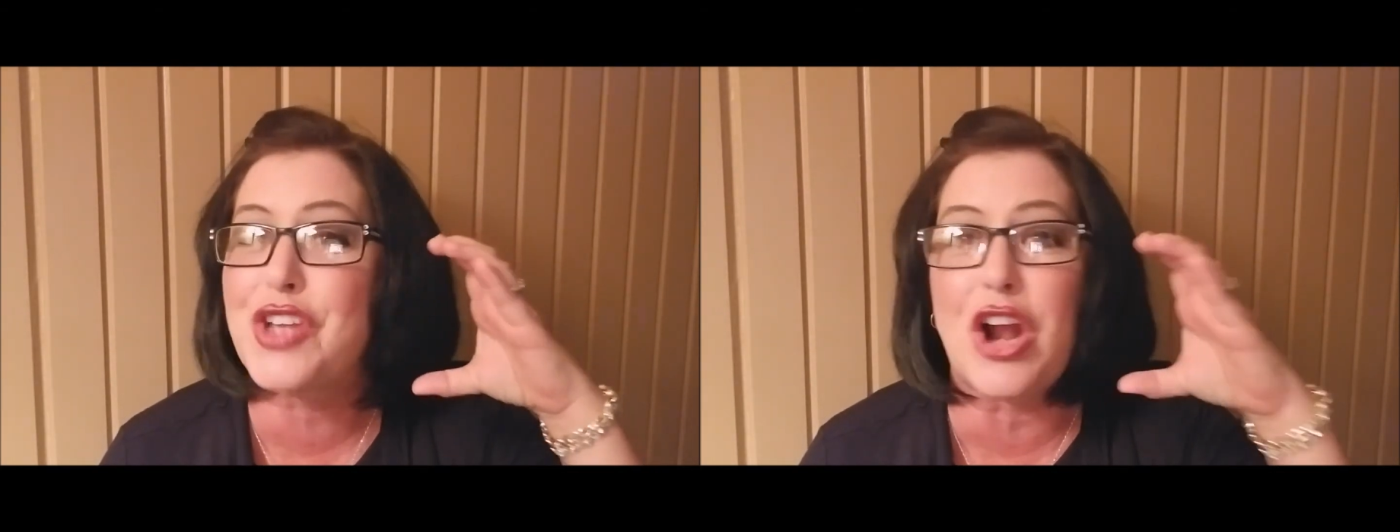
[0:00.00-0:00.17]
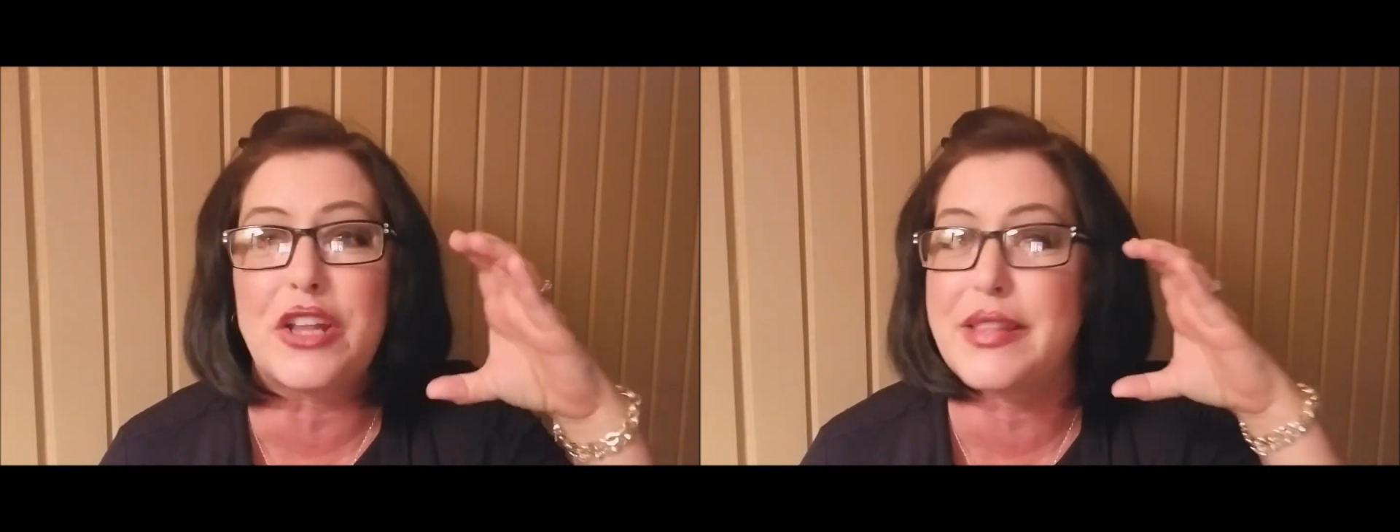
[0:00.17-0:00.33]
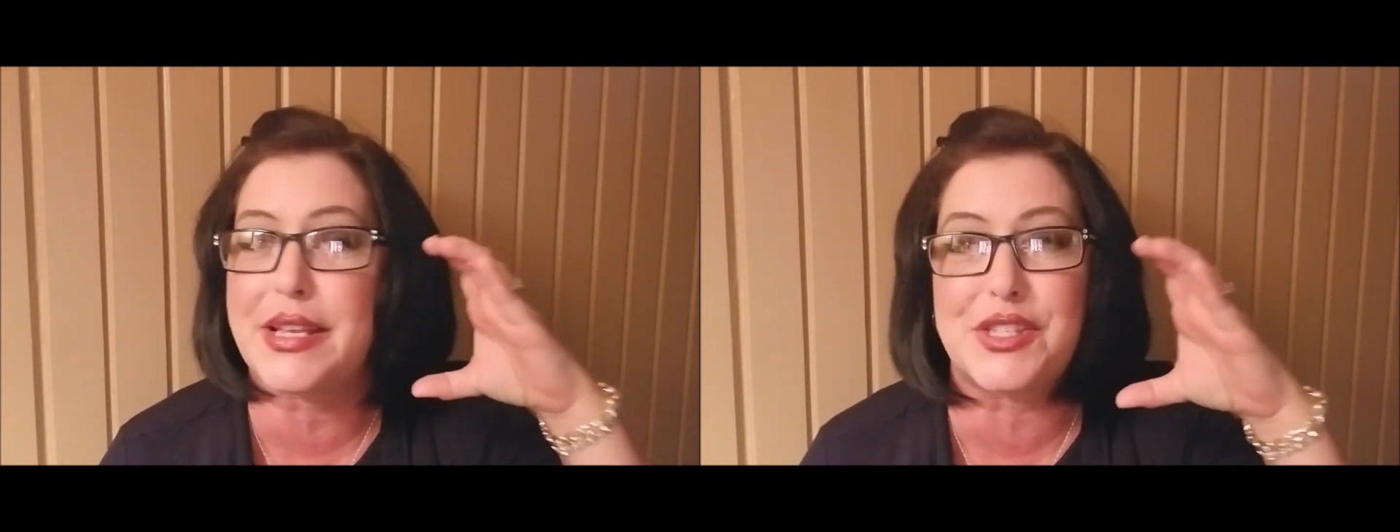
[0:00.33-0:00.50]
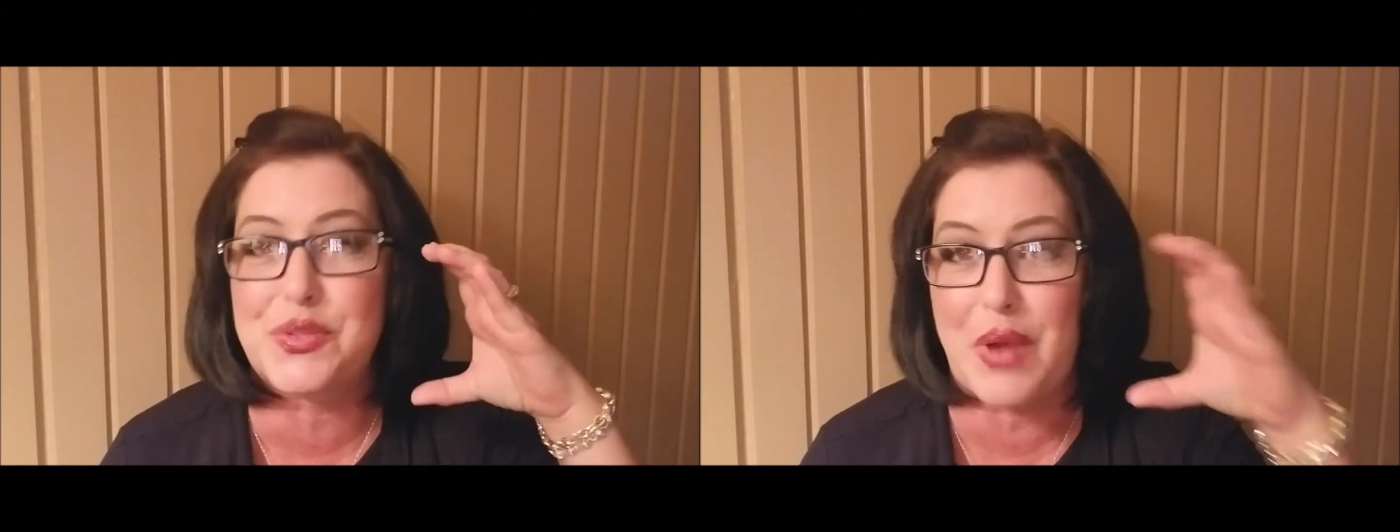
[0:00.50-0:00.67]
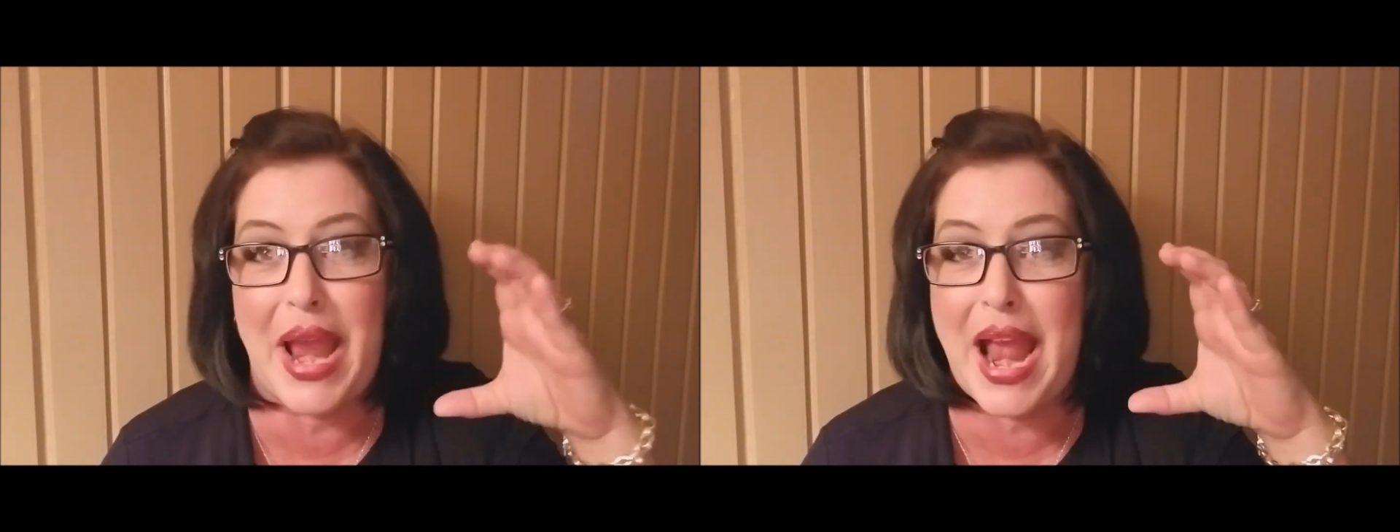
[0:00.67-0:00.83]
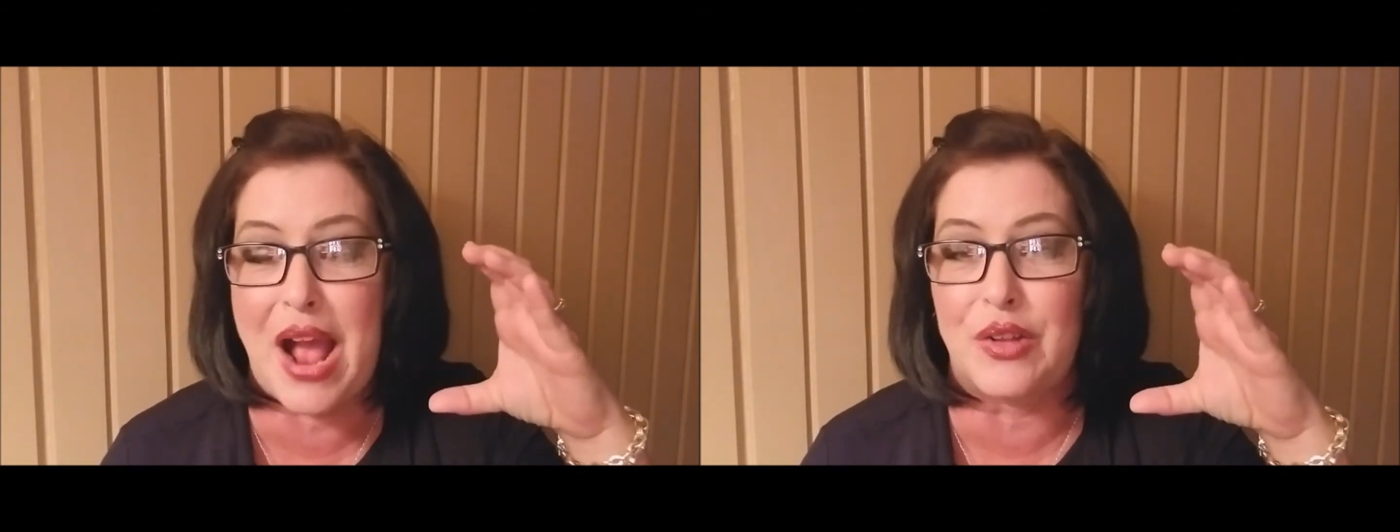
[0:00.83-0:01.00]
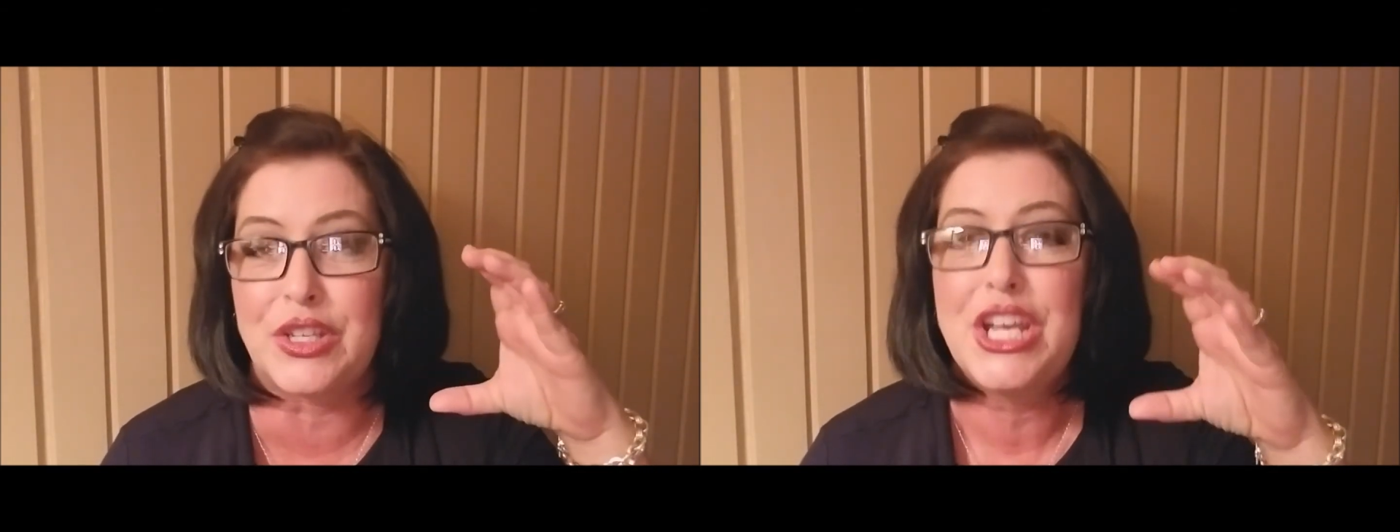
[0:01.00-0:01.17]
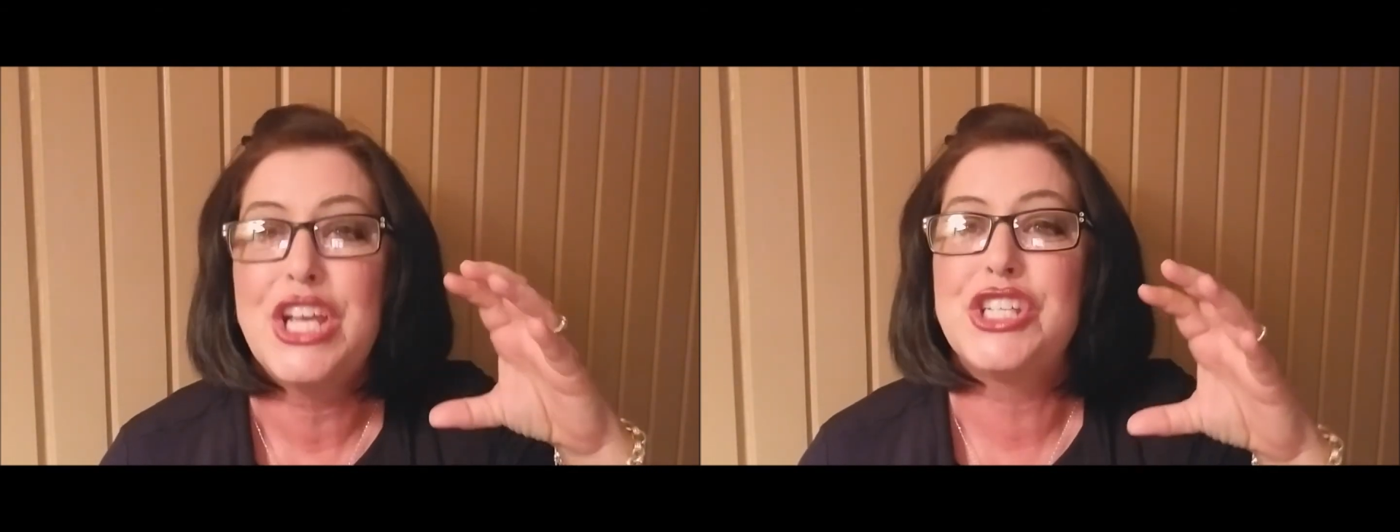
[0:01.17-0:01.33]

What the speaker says: aren't this round."